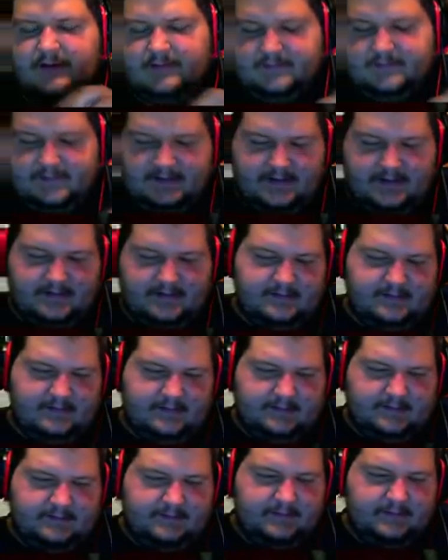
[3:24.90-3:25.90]
that. I
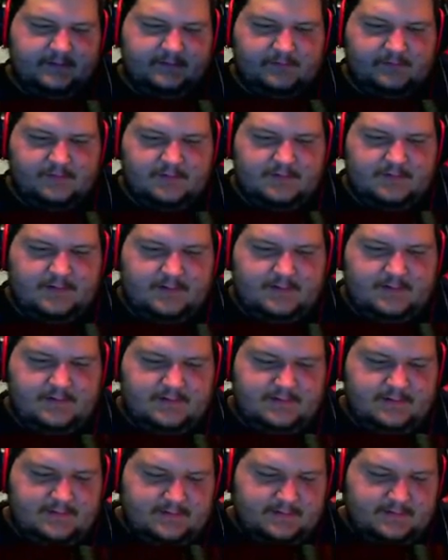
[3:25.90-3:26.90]
like the artwork on
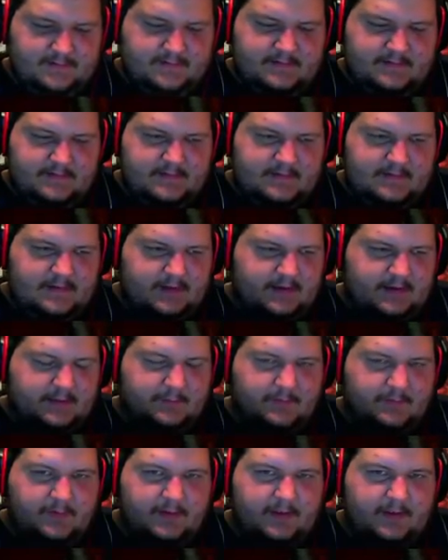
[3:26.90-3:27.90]
it. I am
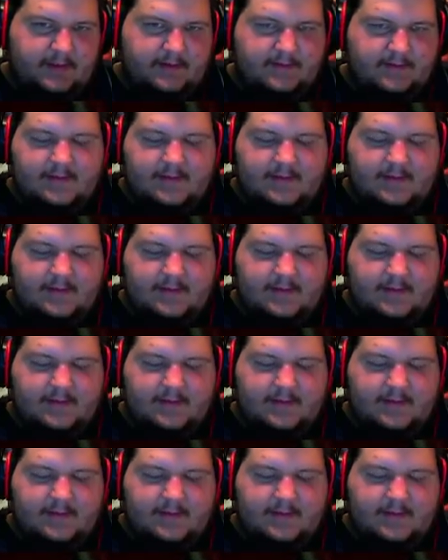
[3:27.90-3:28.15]
going to hang that